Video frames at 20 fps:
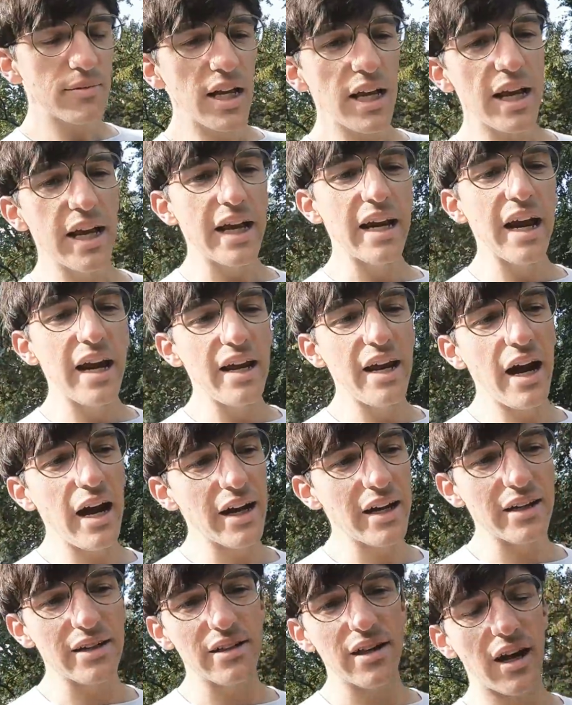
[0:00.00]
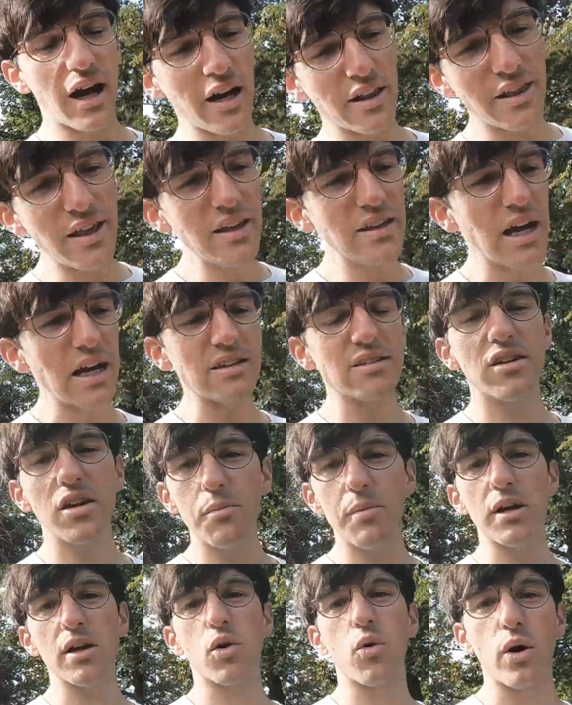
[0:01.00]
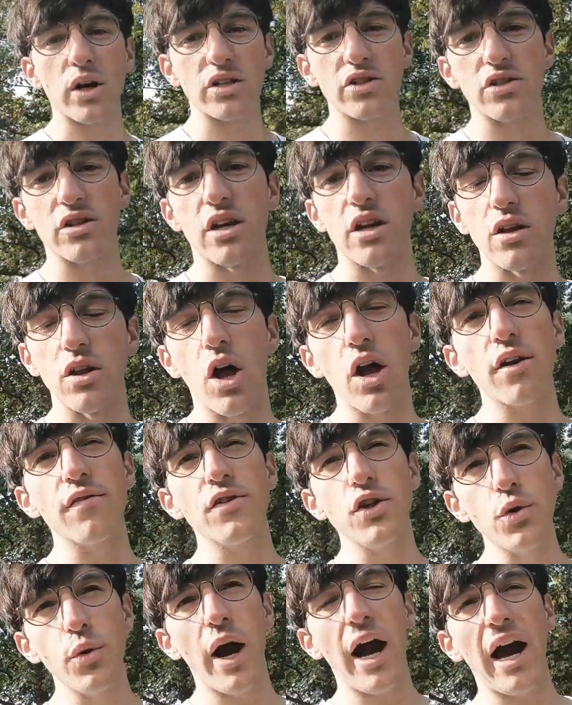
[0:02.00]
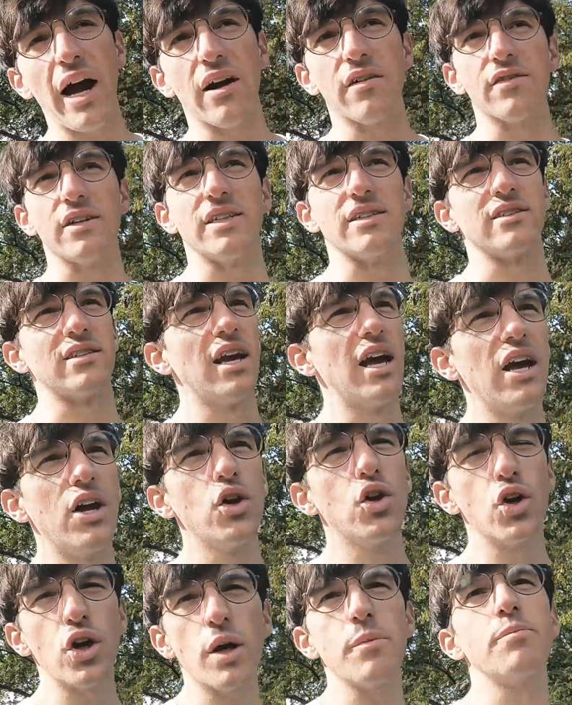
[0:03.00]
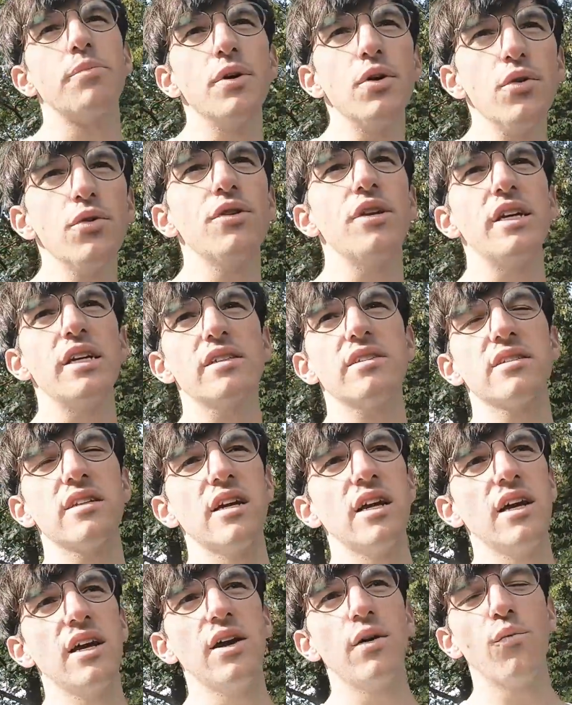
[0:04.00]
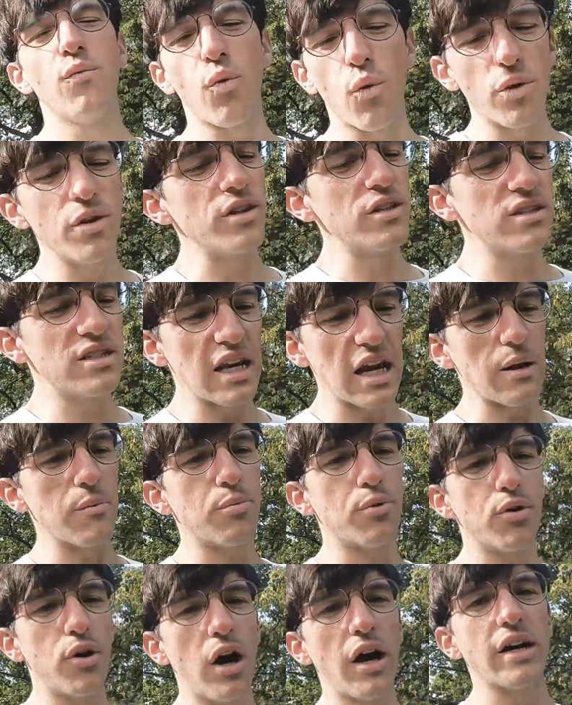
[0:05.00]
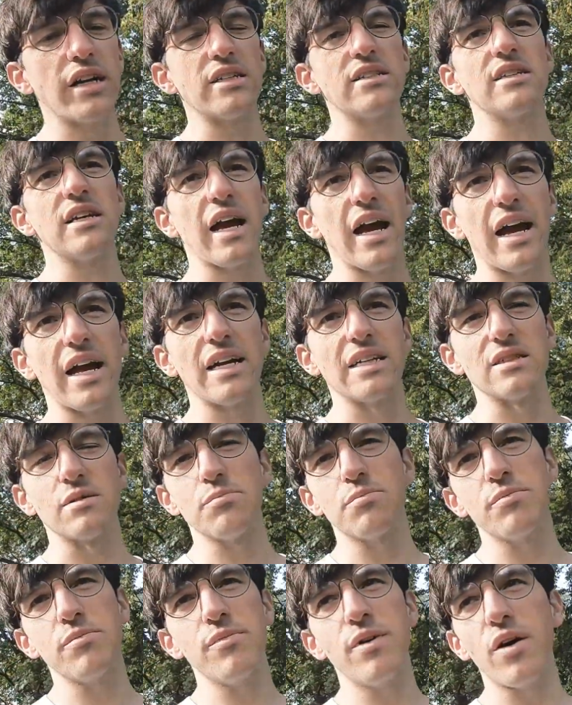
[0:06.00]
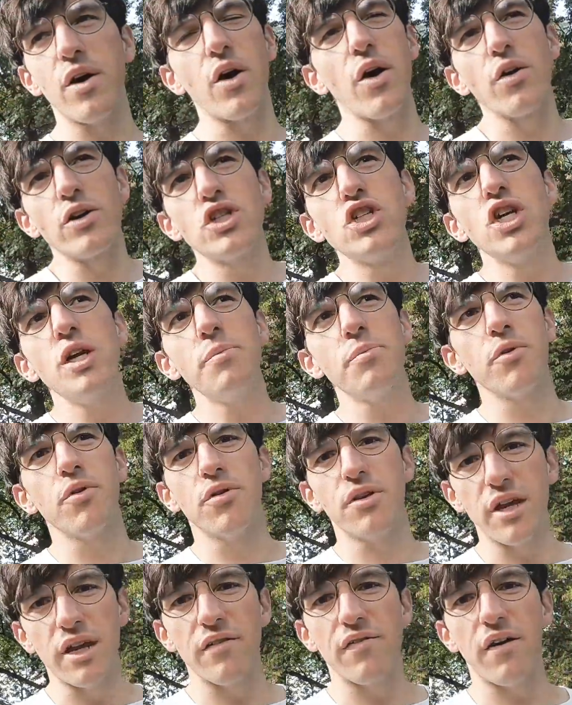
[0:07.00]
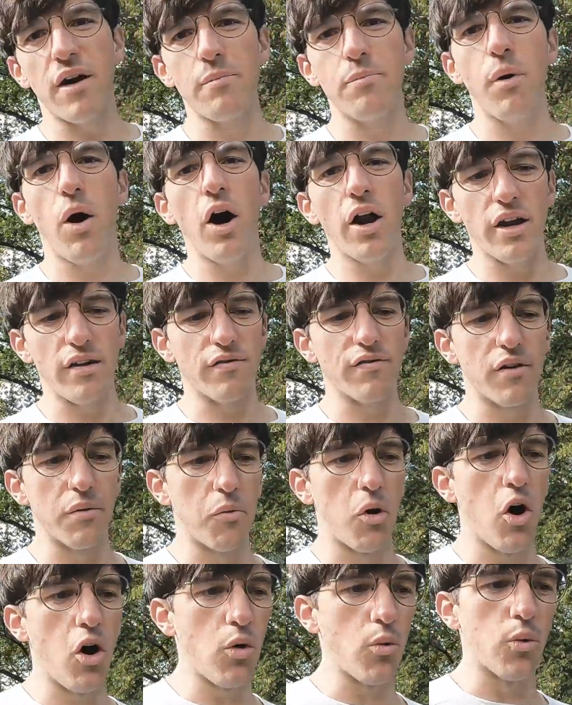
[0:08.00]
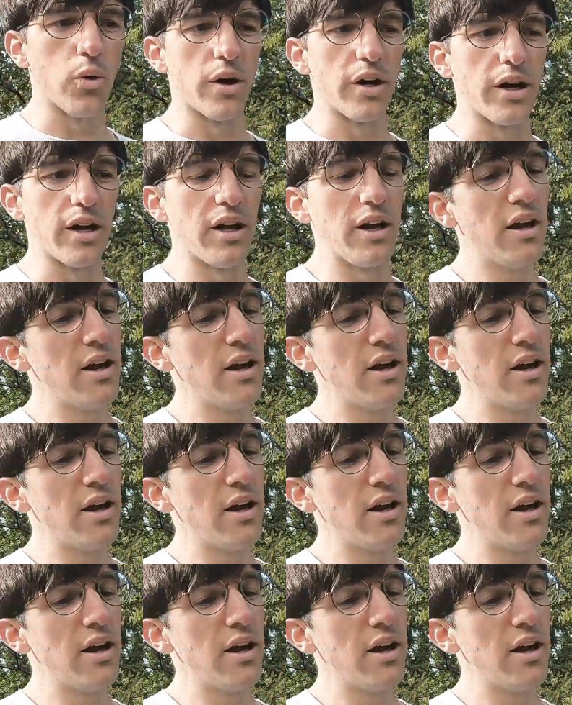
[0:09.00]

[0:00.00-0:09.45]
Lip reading: And I think that's going to be a question that a lot of you have, is could I build this for the same price as, or cheaper than if I bought it from Allwood?